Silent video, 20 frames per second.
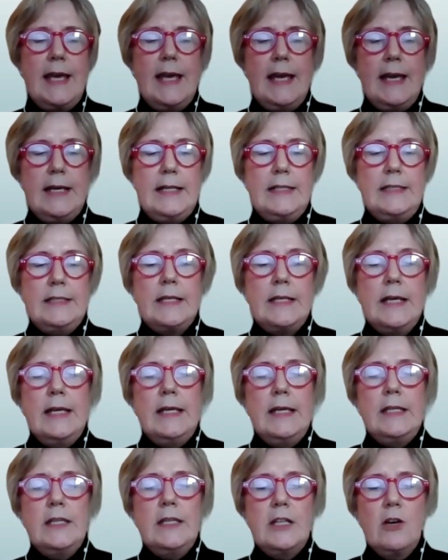And,
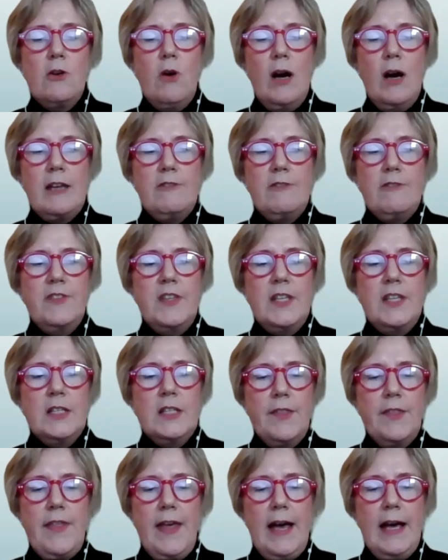I
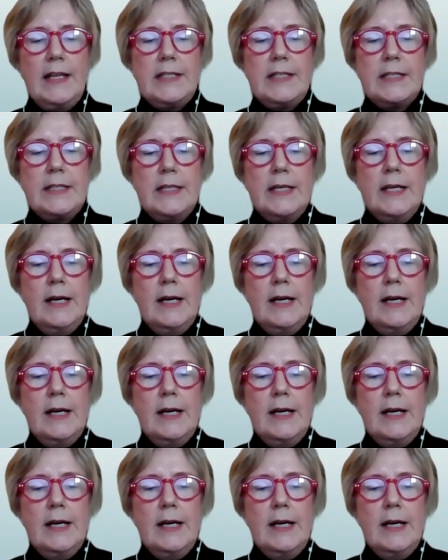feel that,